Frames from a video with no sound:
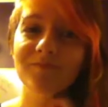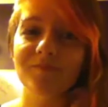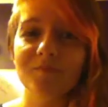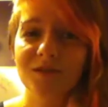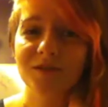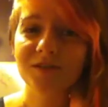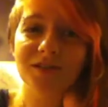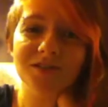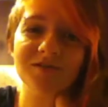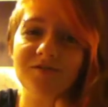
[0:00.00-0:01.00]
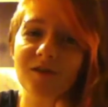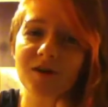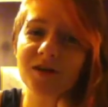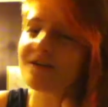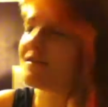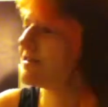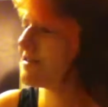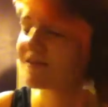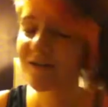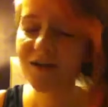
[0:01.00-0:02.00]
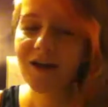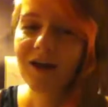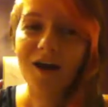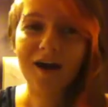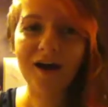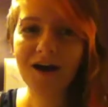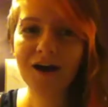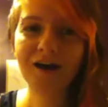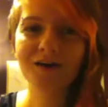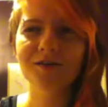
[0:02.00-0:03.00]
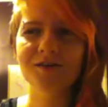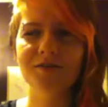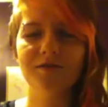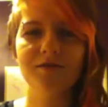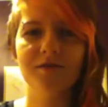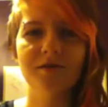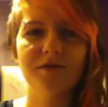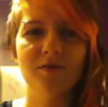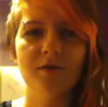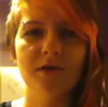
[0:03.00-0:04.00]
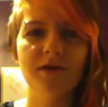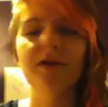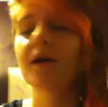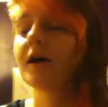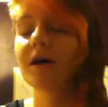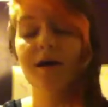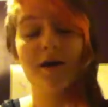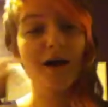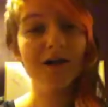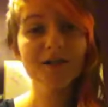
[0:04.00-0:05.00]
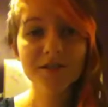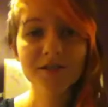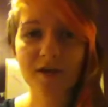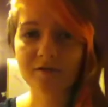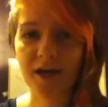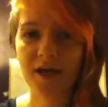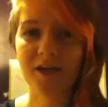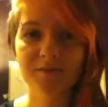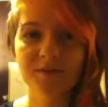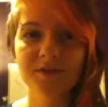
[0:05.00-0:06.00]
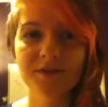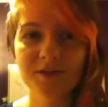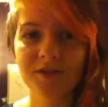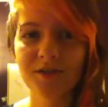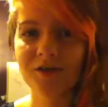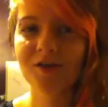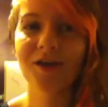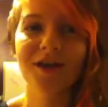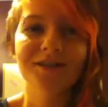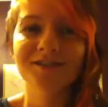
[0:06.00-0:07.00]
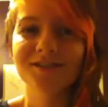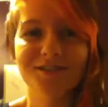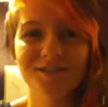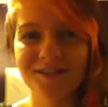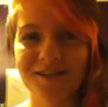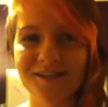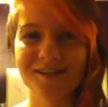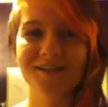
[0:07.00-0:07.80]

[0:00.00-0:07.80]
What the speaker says: because I just fucking, oh, I swore again. I just love games, you know, and it's just like,